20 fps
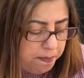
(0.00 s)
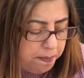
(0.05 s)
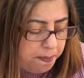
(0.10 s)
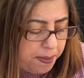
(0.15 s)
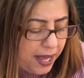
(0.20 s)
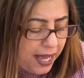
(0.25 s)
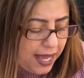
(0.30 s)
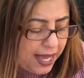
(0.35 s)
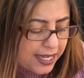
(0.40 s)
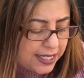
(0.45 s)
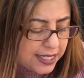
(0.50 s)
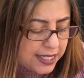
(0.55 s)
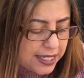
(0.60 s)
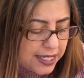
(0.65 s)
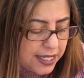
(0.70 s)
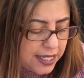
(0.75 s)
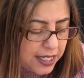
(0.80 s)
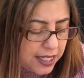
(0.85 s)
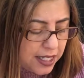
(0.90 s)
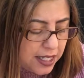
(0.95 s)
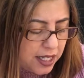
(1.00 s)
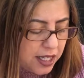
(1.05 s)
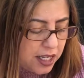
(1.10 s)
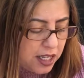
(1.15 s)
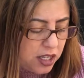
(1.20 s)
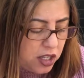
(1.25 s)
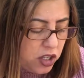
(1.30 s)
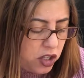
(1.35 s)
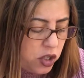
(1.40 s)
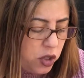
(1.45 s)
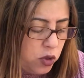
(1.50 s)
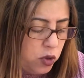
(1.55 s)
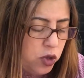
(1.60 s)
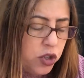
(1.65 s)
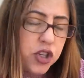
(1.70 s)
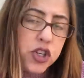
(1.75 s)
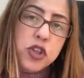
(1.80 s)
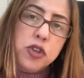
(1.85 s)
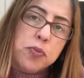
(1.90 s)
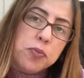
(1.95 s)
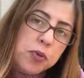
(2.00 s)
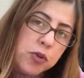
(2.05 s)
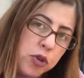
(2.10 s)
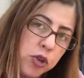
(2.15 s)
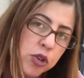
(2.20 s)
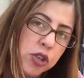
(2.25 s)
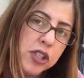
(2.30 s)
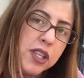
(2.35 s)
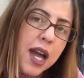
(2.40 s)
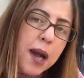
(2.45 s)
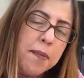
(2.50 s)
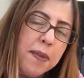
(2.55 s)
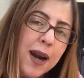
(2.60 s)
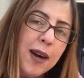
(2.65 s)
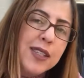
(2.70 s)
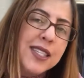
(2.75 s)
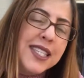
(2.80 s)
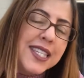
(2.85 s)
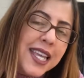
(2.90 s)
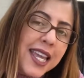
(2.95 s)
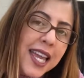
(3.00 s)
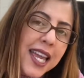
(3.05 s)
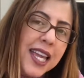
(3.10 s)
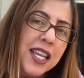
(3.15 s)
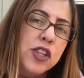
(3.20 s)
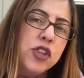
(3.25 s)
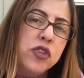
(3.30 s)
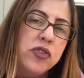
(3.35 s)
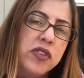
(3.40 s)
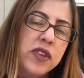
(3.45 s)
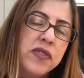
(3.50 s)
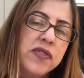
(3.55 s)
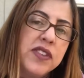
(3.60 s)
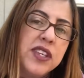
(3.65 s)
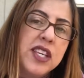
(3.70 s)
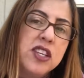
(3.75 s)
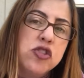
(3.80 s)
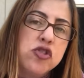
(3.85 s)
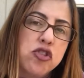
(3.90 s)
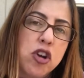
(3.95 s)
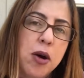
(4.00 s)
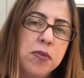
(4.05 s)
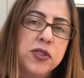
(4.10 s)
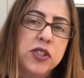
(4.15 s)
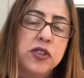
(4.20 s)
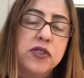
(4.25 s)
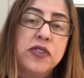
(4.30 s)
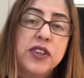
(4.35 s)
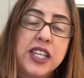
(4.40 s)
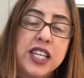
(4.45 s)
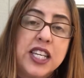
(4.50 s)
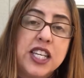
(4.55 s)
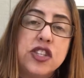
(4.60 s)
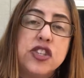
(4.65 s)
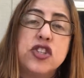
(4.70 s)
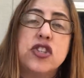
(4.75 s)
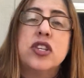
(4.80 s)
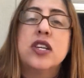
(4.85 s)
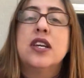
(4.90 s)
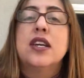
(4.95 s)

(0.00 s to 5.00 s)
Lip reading: but you should put about 10 to 15 drops of each